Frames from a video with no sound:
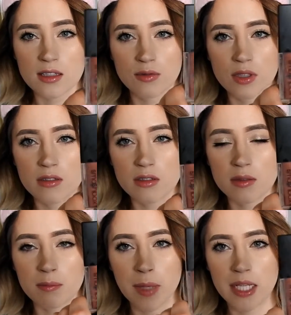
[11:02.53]
Now these are
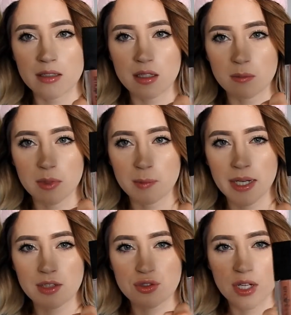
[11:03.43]
amazing, but
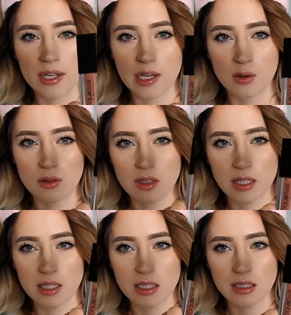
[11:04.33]
mine dried out
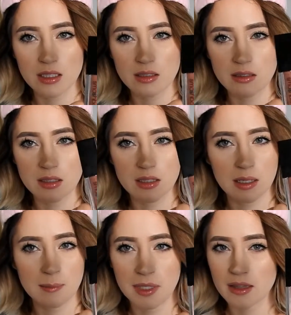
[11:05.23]
like literally
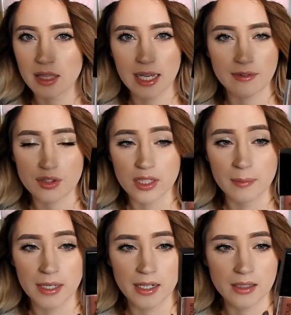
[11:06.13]
a month after I
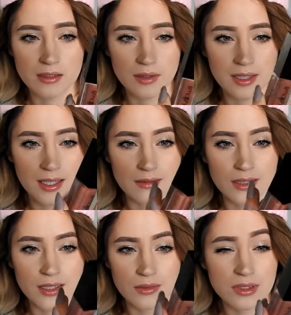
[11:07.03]
bought it, so I can't
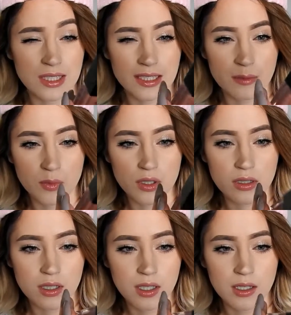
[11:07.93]
really use it anymore.
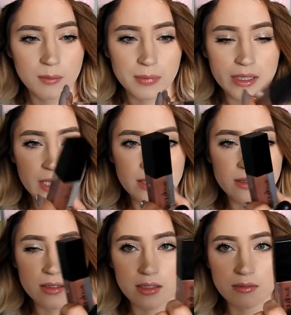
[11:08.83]
But I
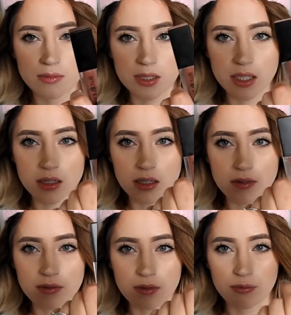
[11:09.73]
still really
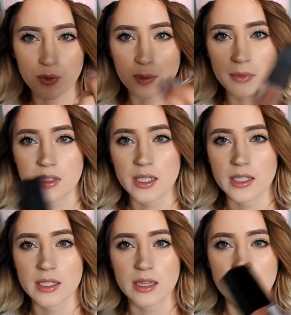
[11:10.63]
love the formula
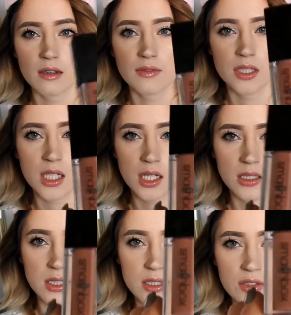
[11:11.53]
and I love the
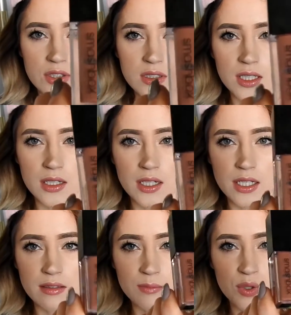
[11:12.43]
color. It's just that
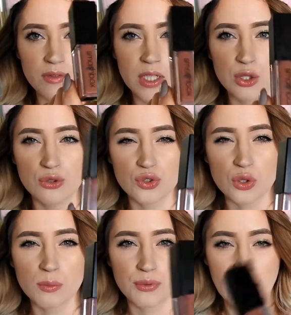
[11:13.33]
nice, more of a
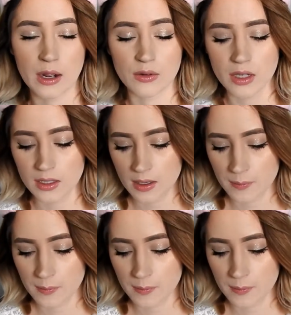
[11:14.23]
neutral brown.